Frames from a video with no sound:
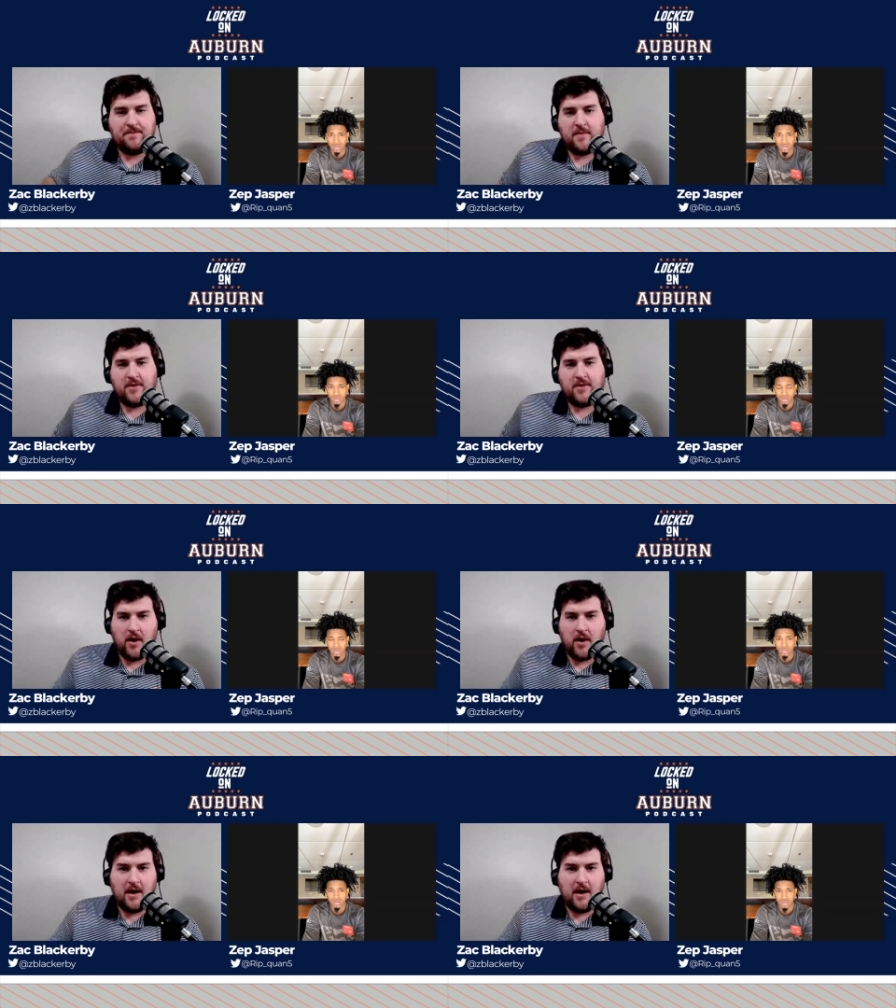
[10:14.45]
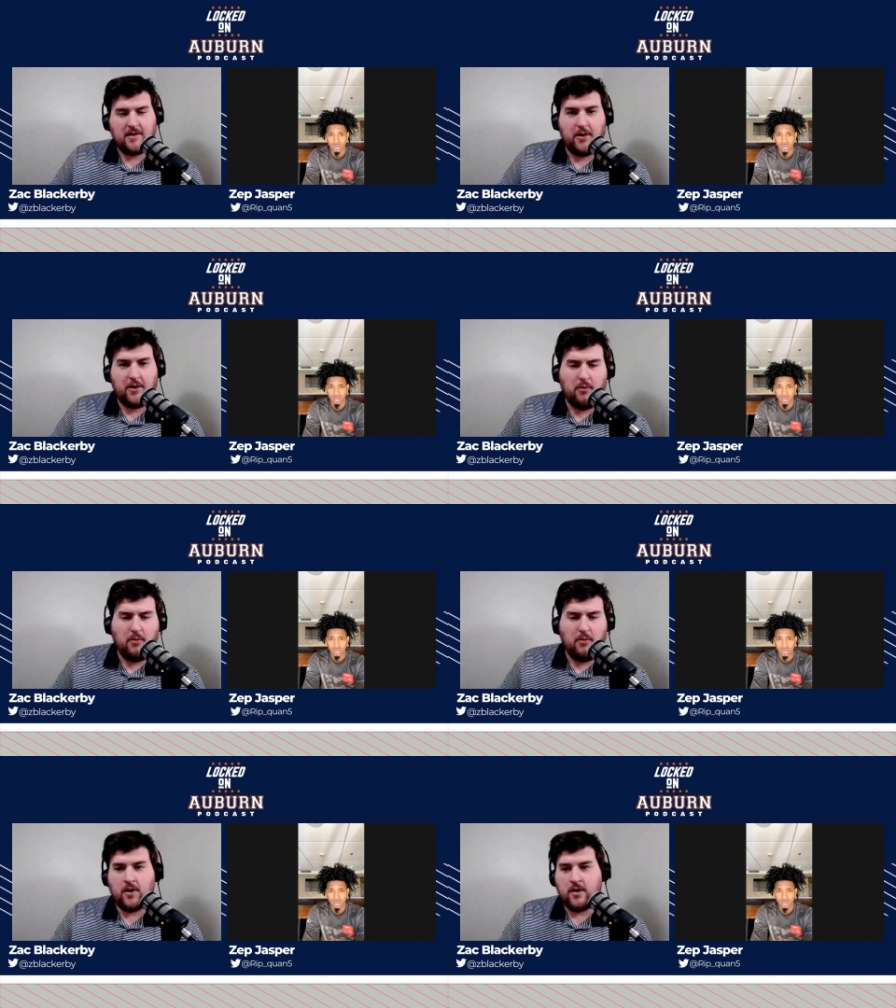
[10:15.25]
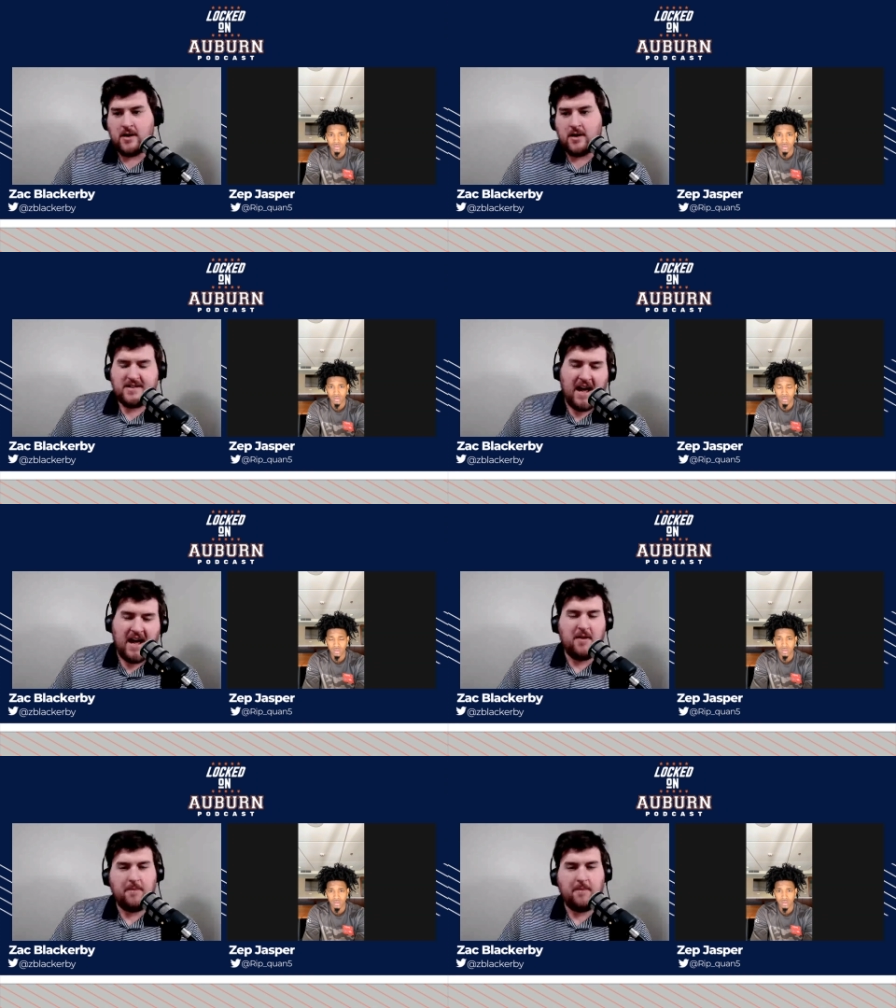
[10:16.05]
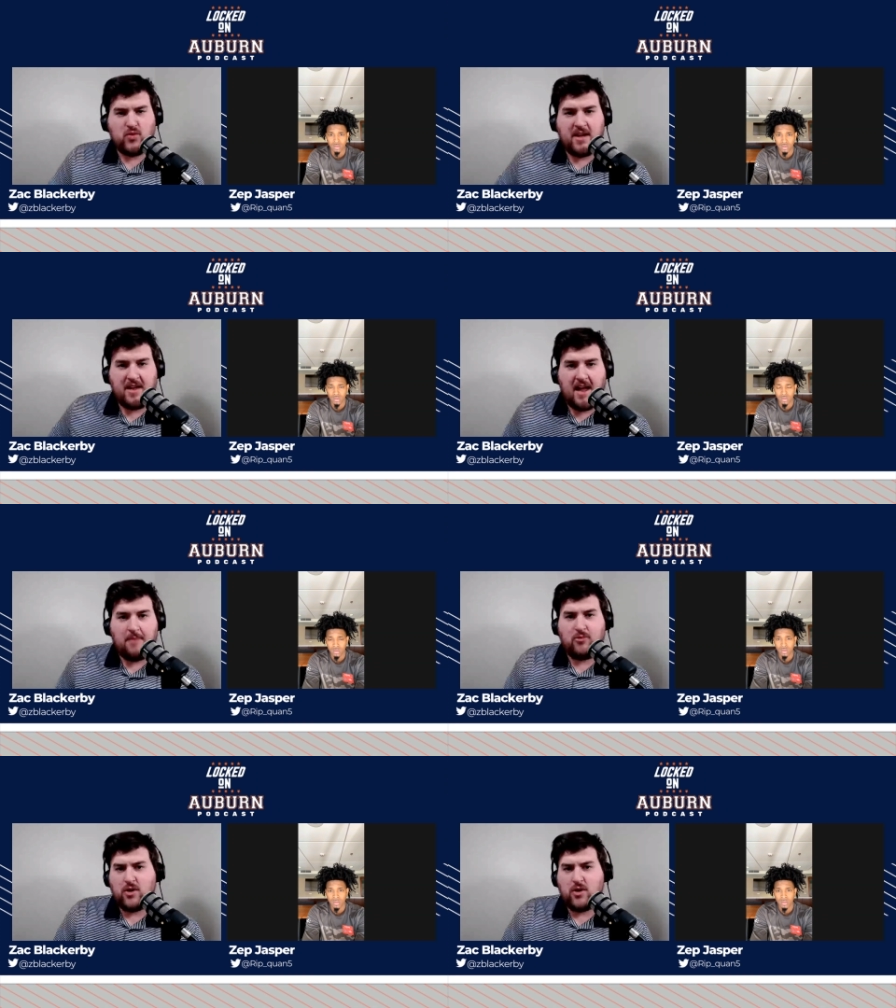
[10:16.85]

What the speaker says: So a little more time in between games,